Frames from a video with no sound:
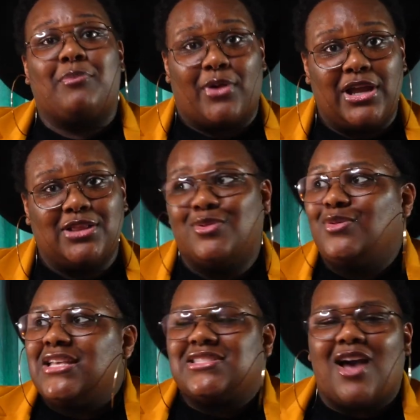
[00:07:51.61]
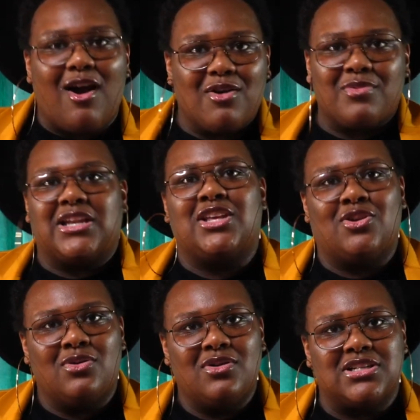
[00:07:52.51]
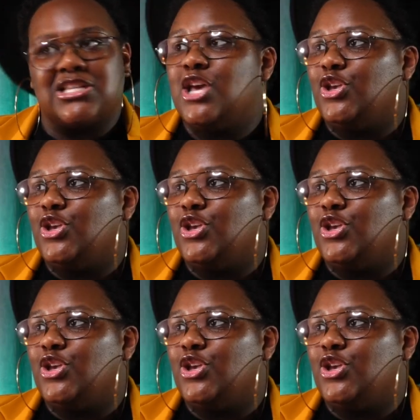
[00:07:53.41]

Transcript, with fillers: breakthrough, it's already yours.